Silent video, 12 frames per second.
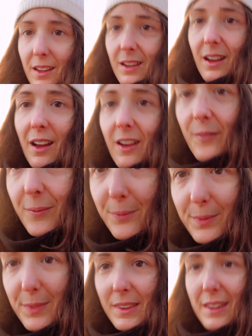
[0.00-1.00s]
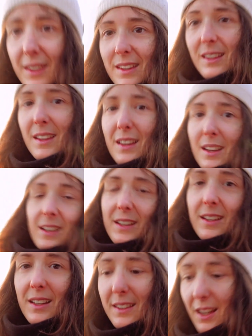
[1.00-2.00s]

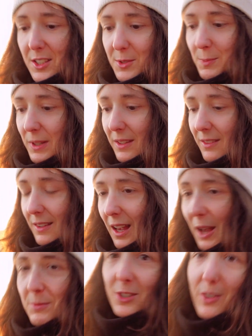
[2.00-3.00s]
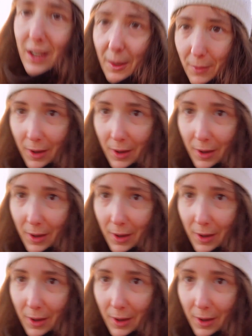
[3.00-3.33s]
It has been, I'm sorry, I'm